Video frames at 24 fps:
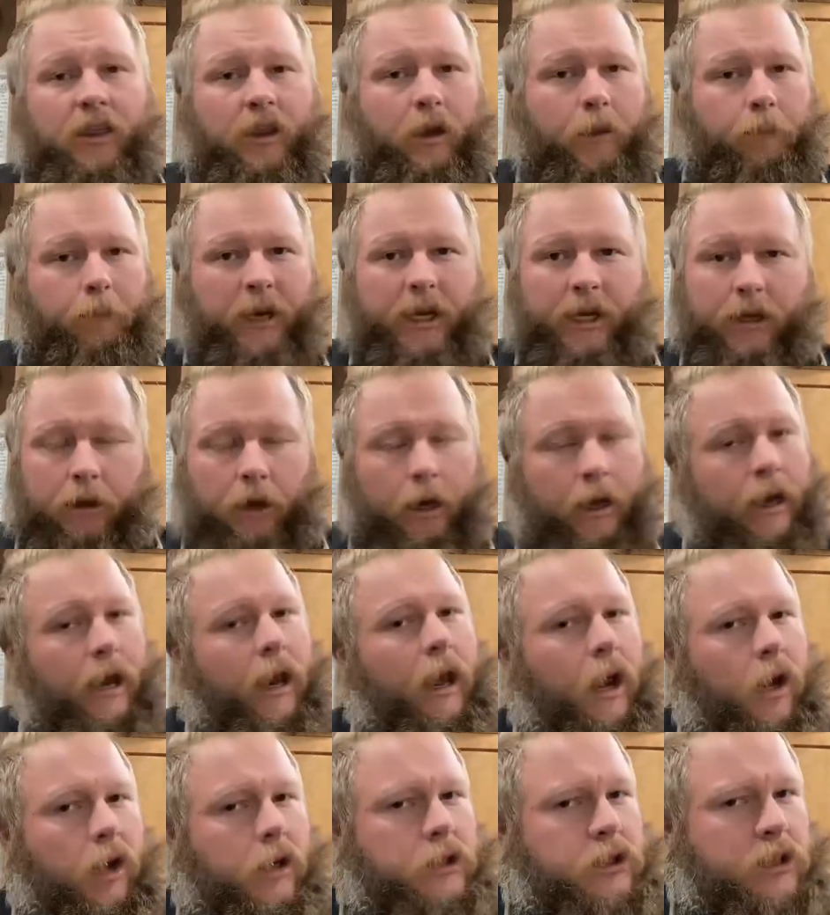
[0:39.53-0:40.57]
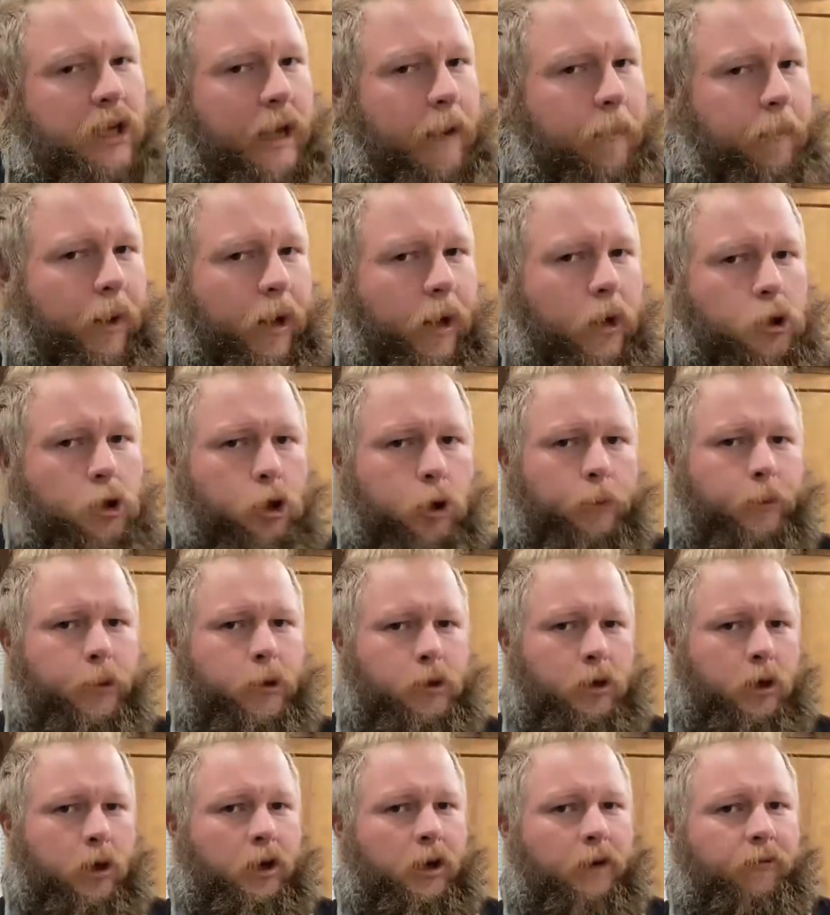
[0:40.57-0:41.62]
And I understand paratroopers
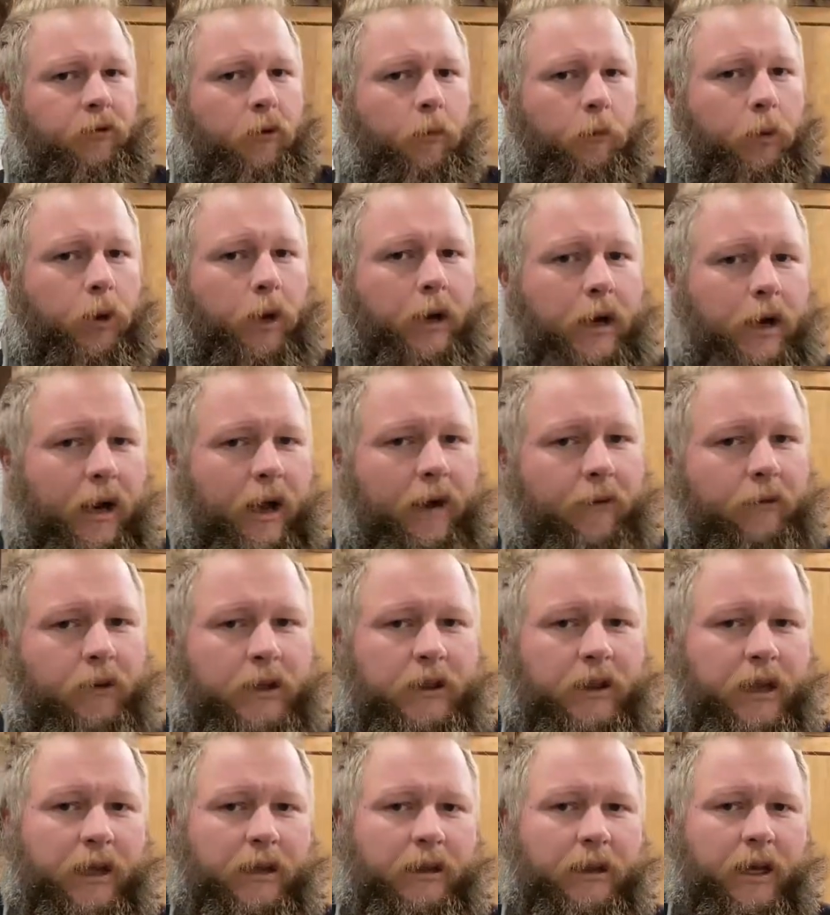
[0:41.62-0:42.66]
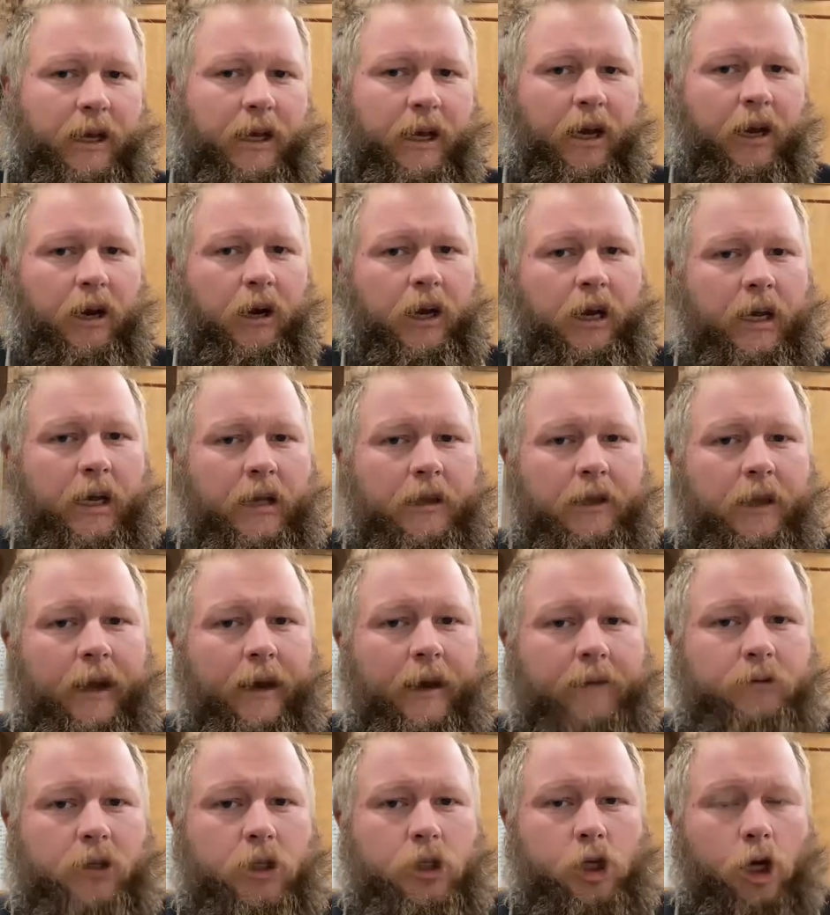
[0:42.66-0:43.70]
are a different breed. Everything they carry in, they
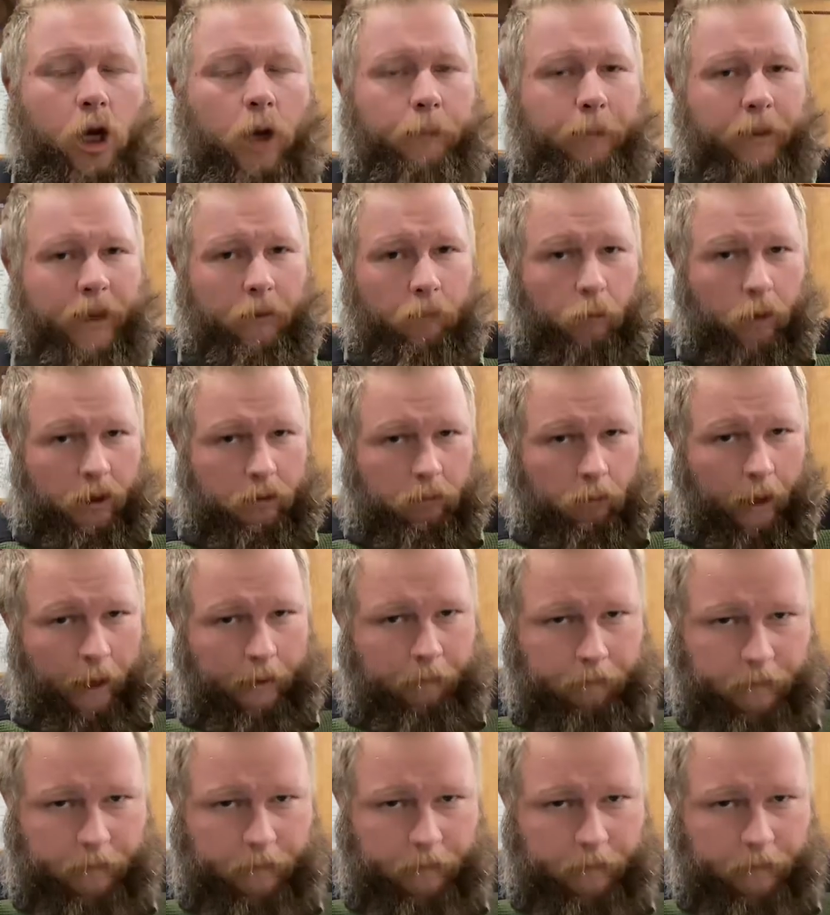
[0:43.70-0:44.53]
have to jump in with, right?